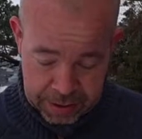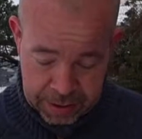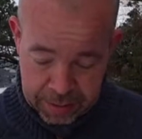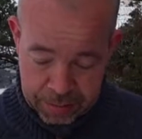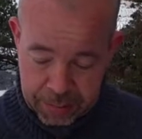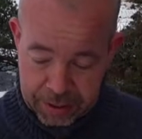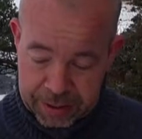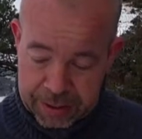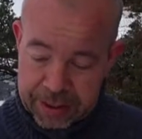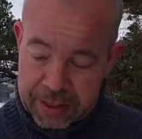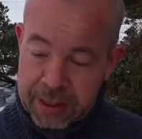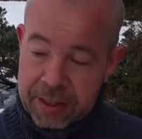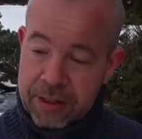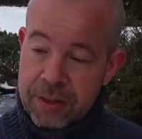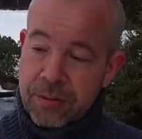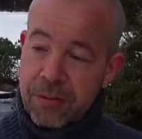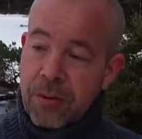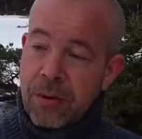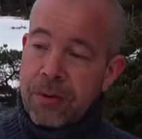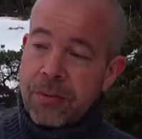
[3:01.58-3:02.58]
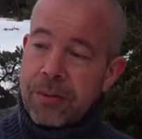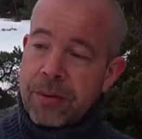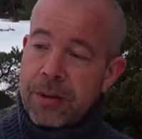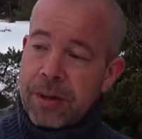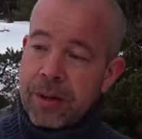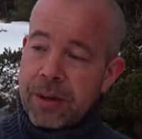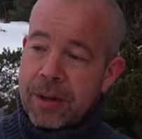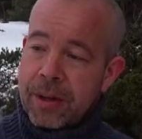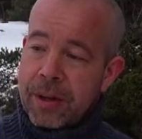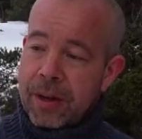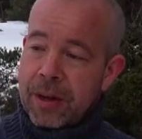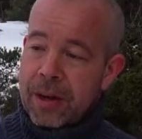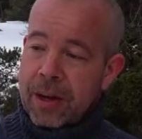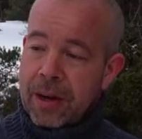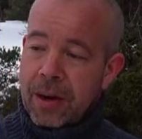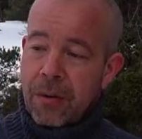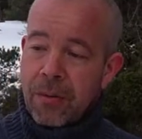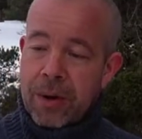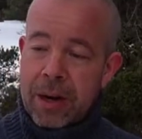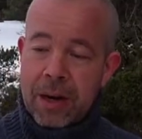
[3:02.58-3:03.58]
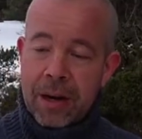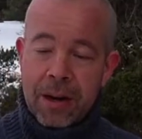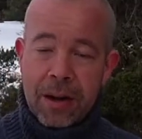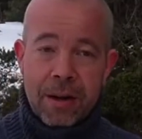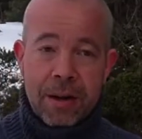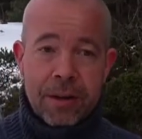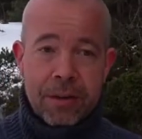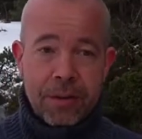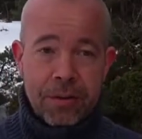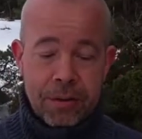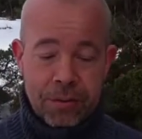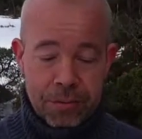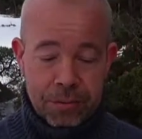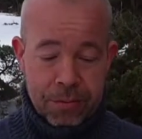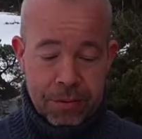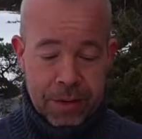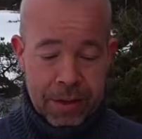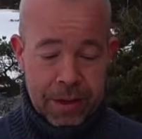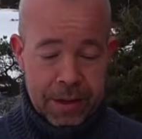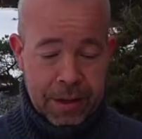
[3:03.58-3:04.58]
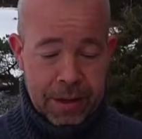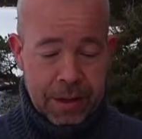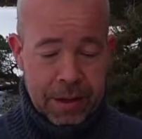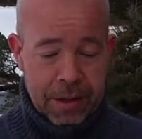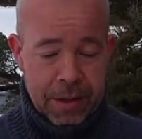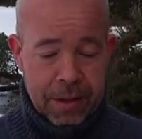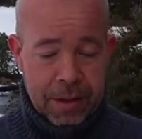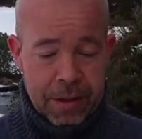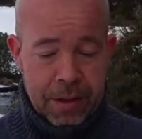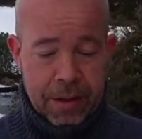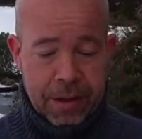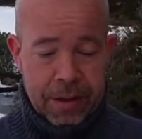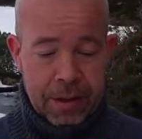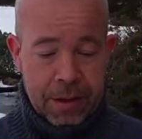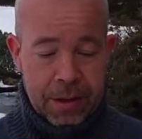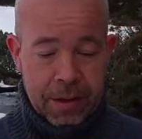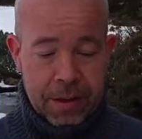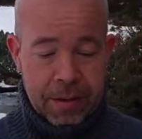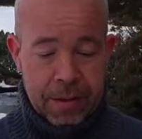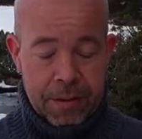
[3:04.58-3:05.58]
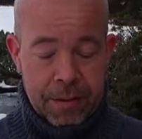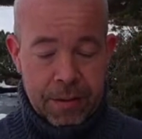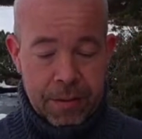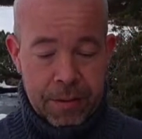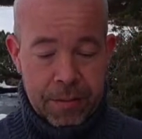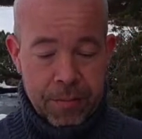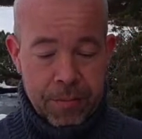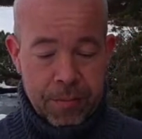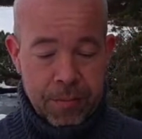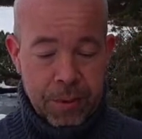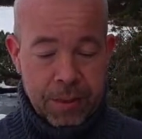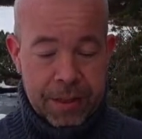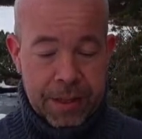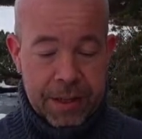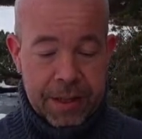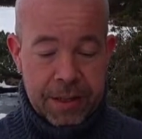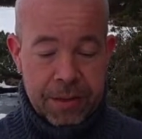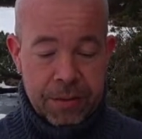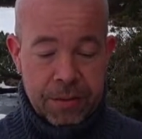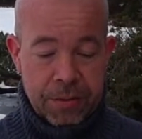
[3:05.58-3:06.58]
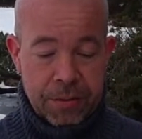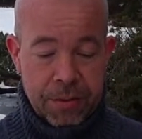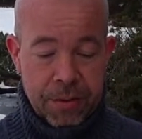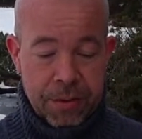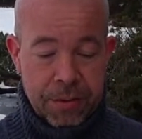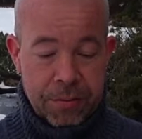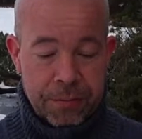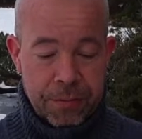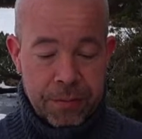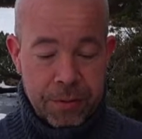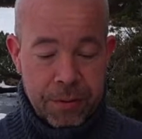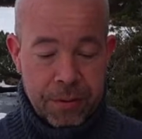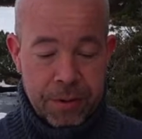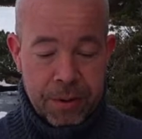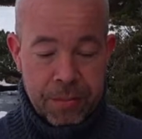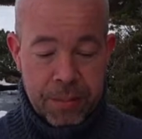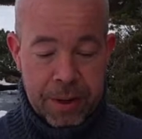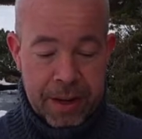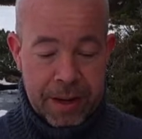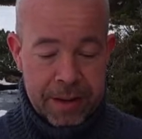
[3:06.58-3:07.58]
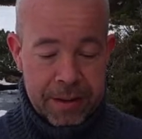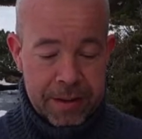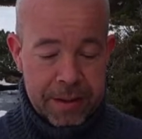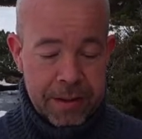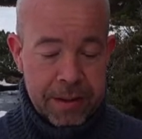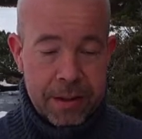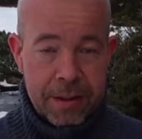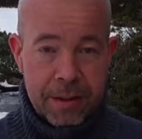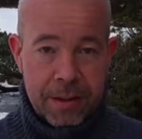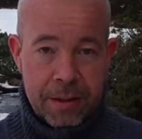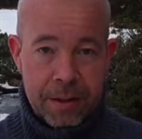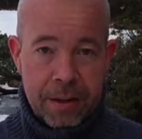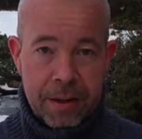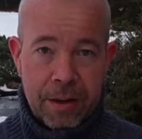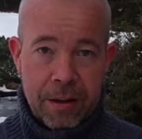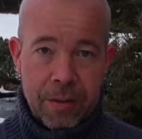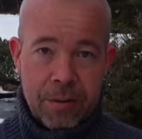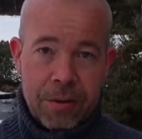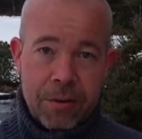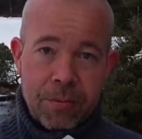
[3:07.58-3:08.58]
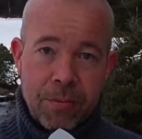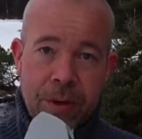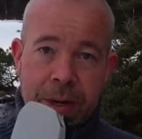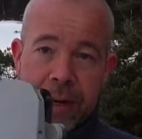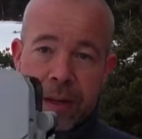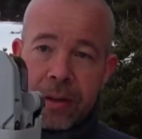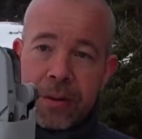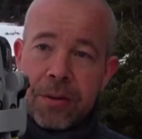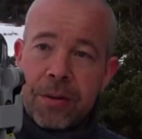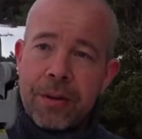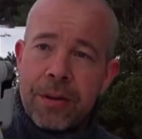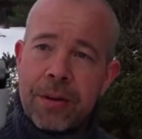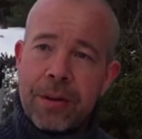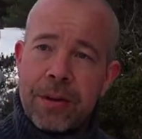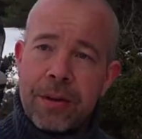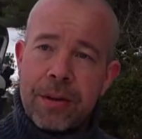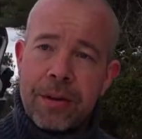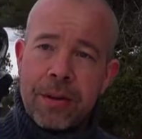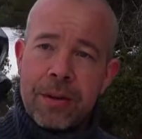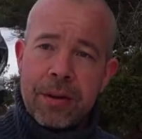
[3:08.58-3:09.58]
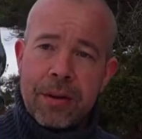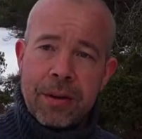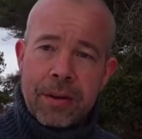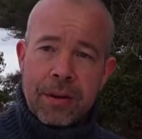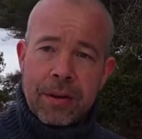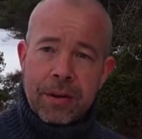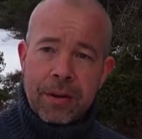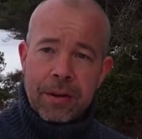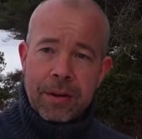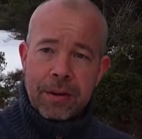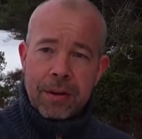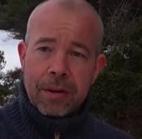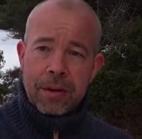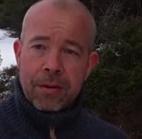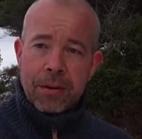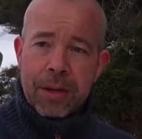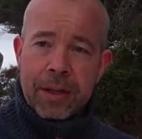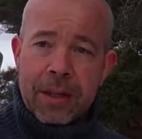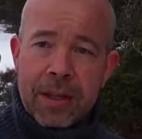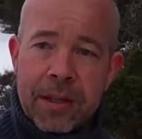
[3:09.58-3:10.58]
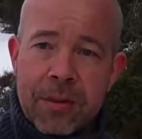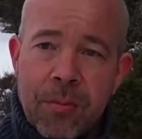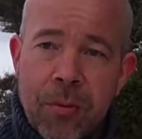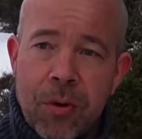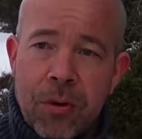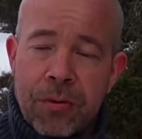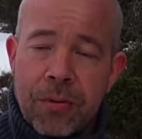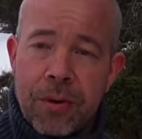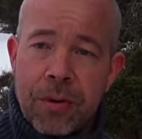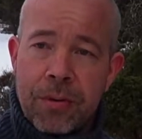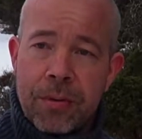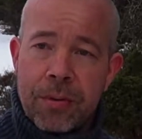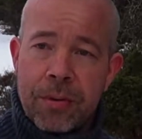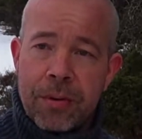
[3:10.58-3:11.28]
But this is the drone, and I really like the new protection you got for the blades. It looks really good. Look at this small drone.